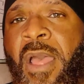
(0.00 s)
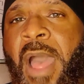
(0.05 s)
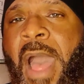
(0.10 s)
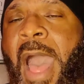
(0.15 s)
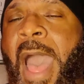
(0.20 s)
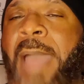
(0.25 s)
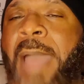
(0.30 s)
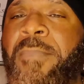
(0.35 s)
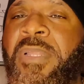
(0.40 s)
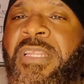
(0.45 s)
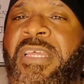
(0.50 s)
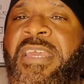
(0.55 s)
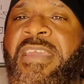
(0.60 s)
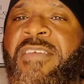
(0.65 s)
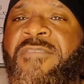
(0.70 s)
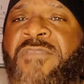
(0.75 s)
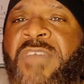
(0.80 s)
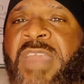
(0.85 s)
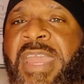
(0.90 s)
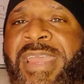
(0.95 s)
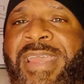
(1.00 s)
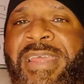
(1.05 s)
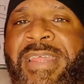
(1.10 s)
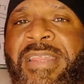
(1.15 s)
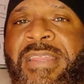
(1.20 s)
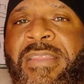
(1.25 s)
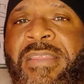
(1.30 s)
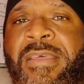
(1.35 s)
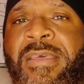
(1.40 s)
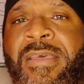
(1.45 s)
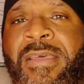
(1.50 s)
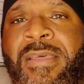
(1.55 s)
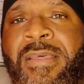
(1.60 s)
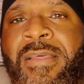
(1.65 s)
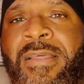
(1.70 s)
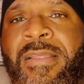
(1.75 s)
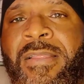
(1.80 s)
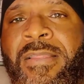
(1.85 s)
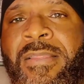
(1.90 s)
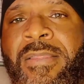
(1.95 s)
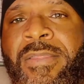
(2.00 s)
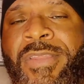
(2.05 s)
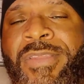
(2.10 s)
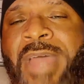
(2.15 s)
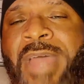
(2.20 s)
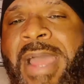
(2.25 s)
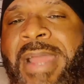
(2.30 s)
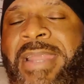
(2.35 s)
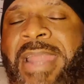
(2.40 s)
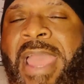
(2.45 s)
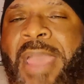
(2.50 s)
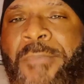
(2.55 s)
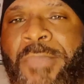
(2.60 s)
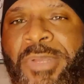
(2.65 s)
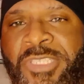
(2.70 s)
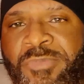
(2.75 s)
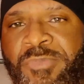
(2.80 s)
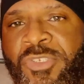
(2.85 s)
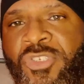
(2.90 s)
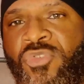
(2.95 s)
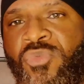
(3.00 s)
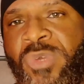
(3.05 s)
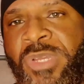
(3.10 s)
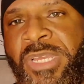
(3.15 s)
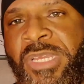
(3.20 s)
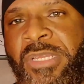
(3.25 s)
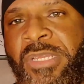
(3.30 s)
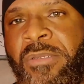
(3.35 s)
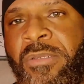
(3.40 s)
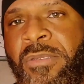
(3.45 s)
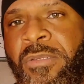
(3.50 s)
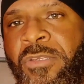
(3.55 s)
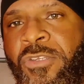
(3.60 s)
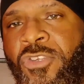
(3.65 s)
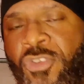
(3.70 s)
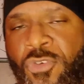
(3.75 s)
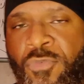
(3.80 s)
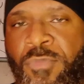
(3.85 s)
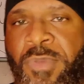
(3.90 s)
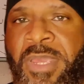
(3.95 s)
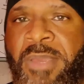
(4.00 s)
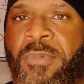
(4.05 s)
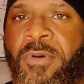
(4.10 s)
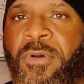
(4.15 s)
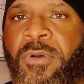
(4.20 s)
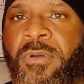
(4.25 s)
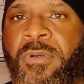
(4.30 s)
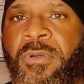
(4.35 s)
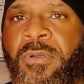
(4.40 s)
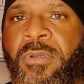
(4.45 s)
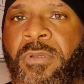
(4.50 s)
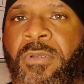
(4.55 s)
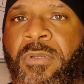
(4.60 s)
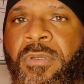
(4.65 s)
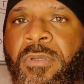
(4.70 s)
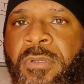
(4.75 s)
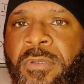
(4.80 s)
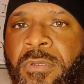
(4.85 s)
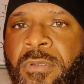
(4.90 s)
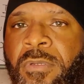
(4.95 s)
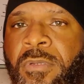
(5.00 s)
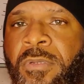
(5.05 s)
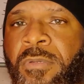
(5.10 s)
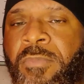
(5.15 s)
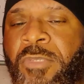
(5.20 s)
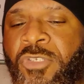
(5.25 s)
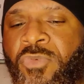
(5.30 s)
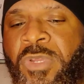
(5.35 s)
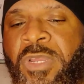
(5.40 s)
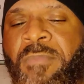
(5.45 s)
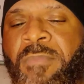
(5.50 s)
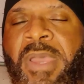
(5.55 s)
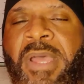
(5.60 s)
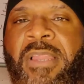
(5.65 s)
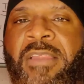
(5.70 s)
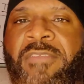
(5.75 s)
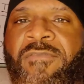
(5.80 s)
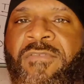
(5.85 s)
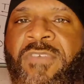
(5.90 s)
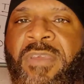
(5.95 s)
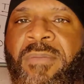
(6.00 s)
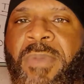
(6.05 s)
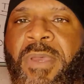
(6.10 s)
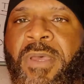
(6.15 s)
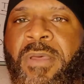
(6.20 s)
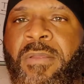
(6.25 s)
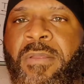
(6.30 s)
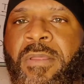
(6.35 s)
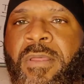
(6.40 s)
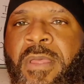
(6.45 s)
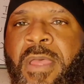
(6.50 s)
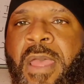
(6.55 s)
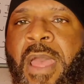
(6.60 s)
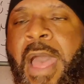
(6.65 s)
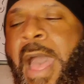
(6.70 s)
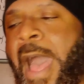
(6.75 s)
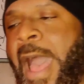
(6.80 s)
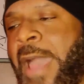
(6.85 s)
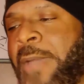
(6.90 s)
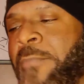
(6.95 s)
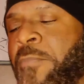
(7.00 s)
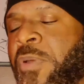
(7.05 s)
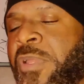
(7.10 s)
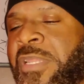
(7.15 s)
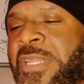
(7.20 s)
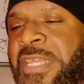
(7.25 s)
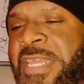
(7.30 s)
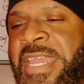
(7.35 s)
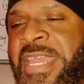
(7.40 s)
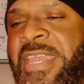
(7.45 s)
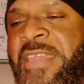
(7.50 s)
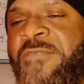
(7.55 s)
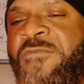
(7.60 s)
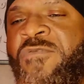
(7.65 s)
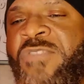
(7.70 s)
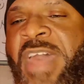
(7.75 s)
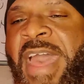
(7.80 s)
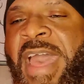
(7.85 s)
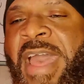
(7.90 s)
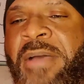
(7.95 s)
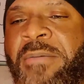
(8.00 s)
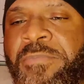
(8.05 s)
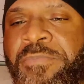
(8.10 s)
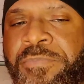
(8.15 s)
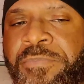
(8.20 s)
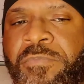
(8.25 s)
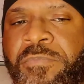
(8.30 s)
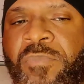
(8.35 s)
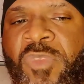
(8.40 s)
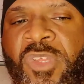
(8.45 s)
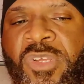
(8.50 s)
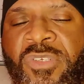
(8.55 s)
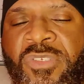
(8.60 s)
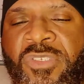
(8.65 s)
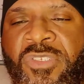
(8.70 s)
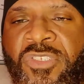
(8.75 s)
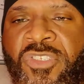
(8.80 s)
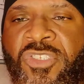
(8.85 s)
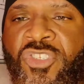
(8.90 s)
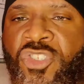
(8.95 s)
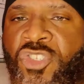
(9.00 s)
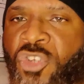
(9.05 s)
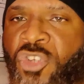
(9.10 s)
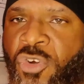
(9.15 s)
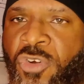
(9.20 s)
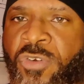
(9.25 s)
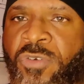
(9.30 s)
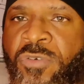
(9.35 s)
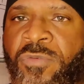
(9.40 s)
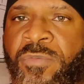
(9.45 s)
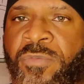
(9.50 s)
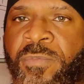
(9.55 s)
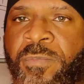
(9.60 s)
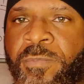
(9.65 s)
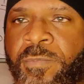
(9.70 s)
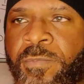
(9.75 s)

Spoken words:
I believe in the dynamics between two people, between male and female. I believe that there's a certain...